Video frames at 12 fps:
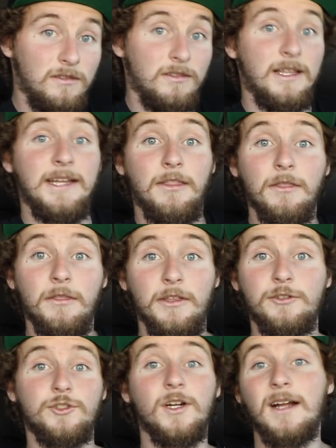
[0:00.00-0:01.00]
like
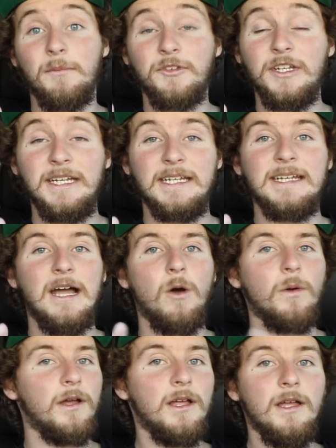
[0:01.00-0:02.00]
this truck I'm sitting in
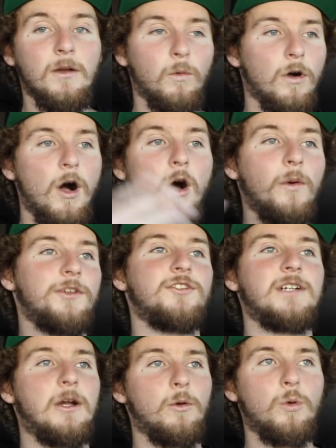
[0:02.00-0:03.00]
now, will always
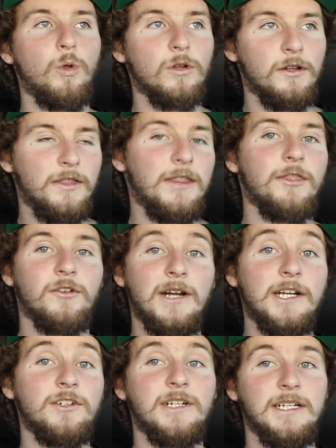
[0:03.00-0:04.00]
turn out cooler than the
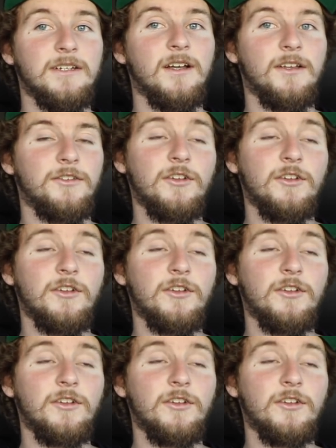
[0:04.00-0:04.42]
rendering does.